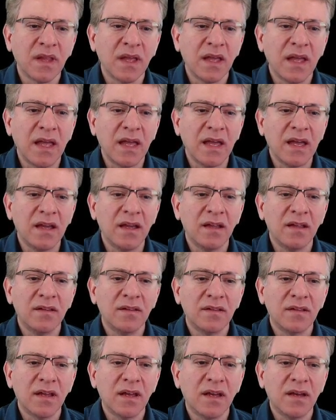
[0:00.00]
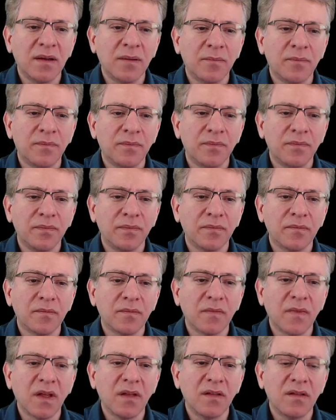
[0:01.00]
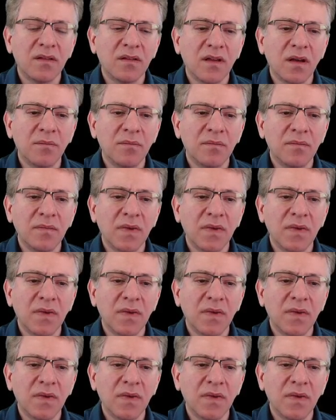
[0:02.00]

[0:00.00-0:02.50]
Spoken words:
and some